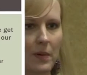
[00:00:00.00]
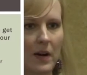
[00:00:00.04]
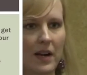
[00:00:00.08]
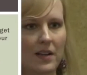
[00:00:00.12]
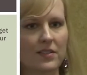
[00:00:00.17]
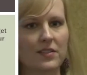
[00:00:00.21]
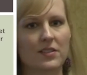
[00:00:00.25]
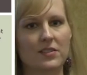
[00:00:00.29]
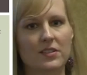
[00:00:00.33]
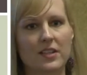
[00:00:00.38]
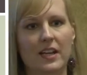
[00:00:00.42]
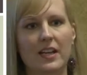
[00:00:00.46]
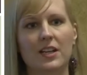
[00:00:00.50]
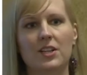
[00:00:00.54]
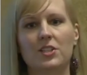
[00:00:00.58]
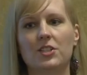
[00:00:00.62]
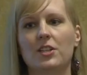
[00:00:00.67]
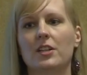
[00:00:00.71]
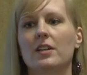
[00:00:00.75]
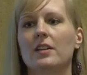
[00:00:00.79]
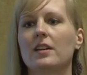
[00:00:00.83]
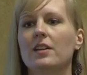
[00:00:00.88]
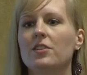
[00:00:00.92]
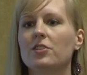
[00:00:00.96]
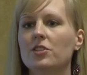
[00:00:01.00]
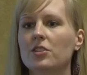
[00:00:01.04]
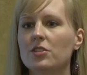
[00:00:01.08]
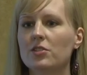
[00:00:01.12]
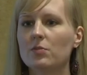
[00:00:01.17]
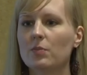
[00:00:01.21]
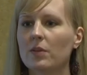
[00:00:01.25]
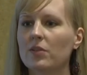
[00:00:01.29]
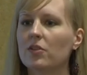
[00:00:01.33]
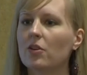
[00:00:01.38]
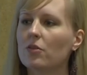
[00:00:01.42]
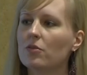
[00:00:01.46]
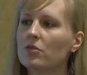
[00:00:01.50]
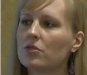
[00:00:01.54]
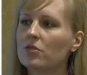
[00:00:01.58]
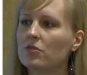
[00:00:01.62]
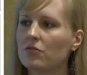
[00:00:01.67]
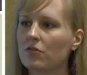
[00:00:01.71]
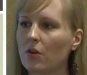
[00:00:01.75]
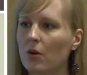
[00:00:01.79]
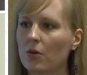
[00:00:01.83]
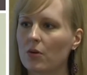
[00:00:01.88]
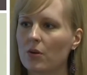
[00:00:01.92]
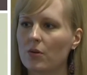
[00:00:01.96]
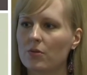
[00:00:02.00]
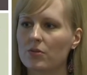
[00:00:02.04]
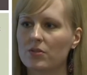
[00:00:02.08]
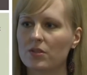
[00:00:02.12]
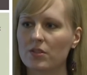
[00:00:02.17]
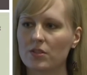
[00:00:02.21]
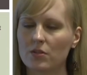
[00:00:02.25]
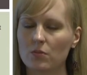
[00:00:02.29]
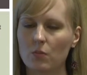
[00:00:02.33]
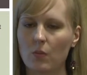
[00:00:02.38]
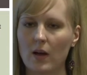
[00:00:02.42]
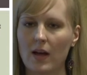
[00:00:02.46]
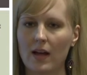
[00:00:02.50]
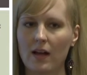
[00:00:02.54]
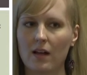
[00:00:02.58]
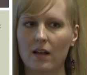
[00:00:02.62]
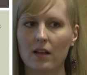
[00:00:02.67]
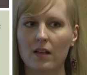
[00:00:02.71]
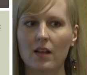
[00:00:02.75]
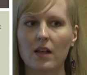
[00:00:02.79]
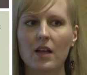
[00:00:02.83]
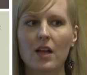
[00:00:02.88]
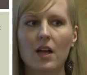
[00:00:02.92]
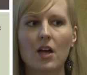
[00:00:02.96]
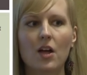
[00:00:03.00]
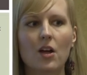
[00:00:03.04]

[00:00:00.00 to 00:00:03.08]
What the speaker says: presentation, and just with those photos as well,